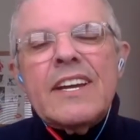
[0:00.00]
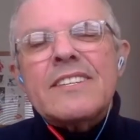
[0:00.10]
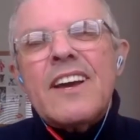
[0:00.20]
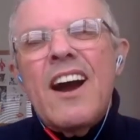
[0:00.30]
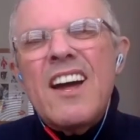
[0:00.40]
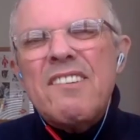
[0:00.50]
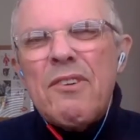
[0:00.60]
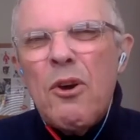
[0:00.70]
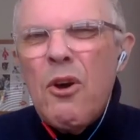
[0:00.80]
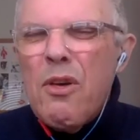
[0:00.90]
It's kind of
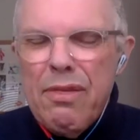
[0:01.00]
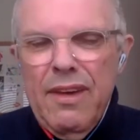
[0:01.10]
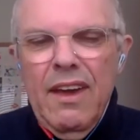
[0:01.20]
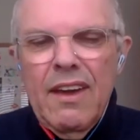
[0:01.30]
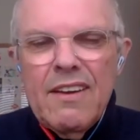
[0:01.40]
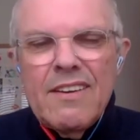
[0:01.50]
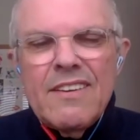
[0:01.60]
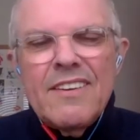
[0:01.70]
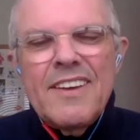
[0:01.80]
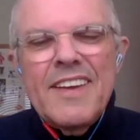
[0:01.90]
earthy.
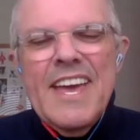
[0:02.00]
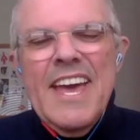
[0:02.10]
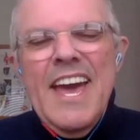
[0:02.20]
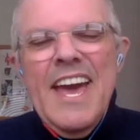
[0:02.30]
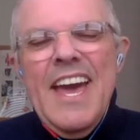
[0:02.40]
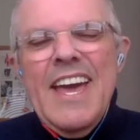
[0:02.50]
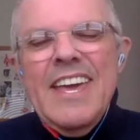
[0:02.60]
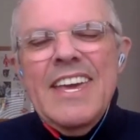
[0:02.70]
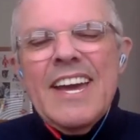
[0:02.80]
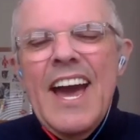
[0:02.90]

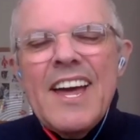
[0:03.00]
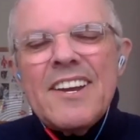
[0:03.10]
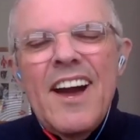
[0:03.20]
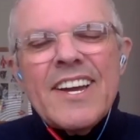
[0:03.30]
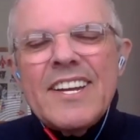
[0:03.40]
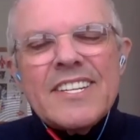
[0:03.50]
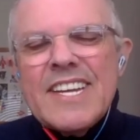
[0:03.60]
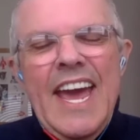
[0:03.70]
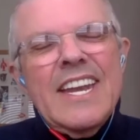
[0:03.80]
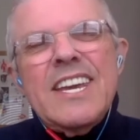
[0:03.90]
You can't liken it
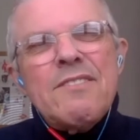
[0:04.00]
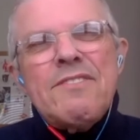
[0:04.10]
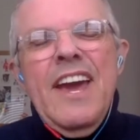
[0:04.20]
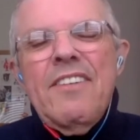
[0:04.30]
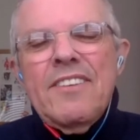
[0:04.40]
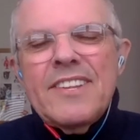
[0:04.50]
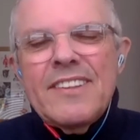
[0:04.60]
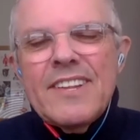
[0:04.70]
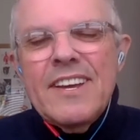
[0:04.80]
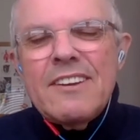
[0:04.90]
to any of the others, he
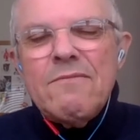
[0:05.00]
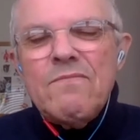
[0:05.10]
said.